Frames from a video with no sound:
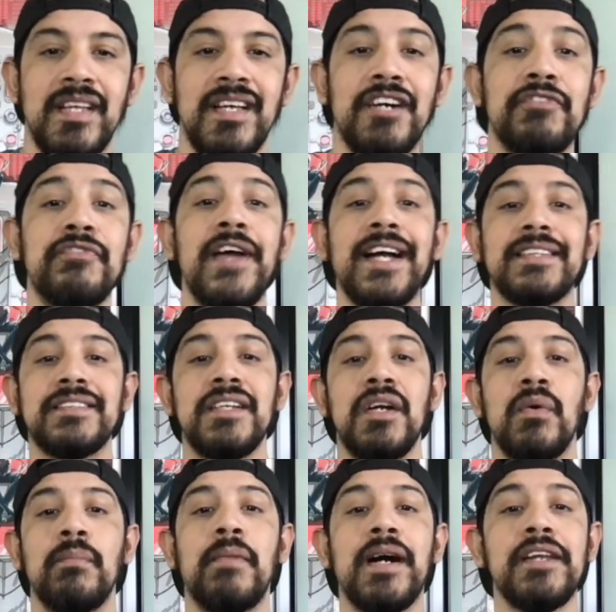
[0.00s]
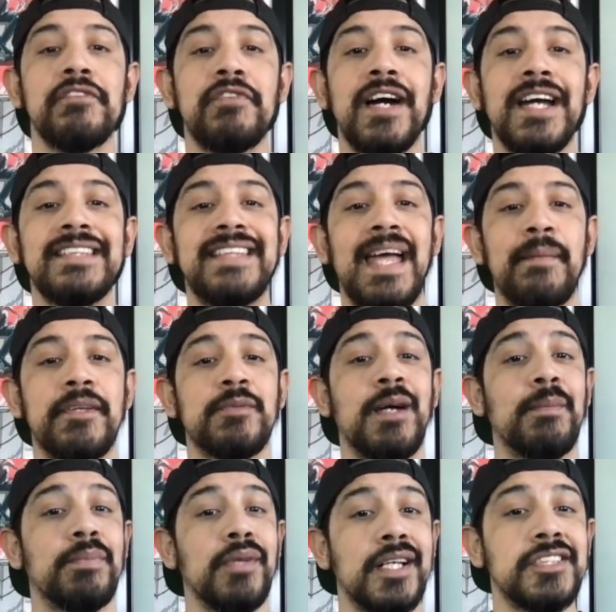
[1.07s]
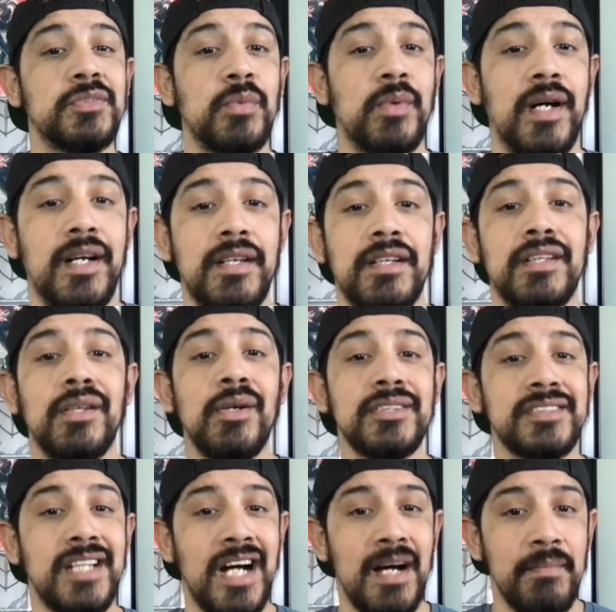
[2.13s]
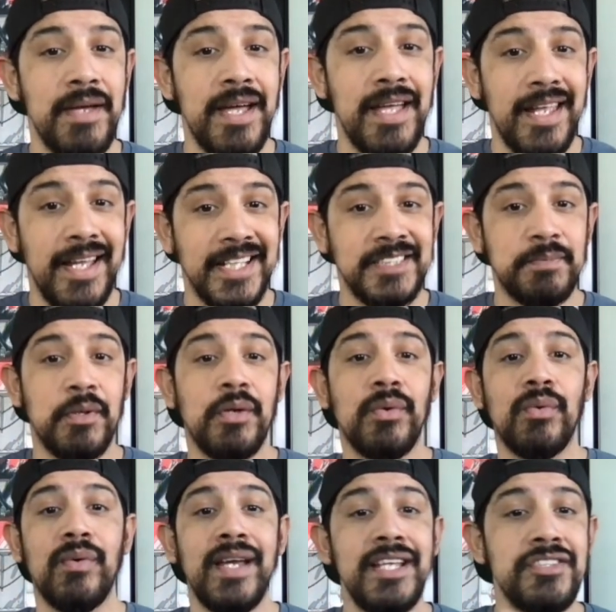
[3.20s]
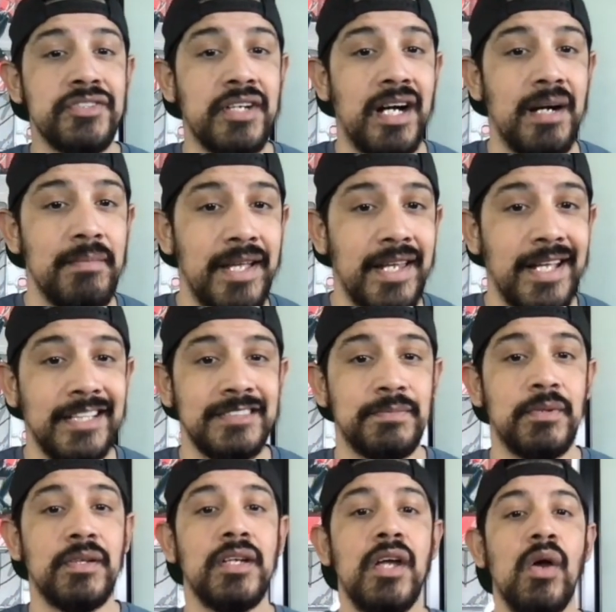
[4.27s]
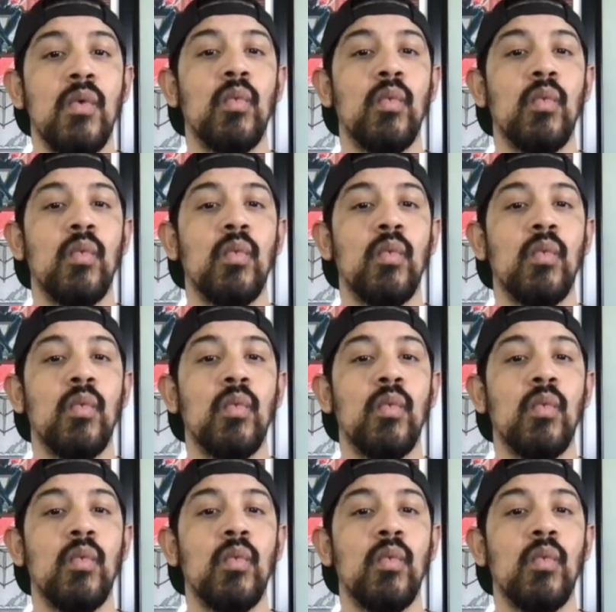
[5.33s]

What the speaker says: Effect: modify damage by +1. Close combat expert, range combat expert.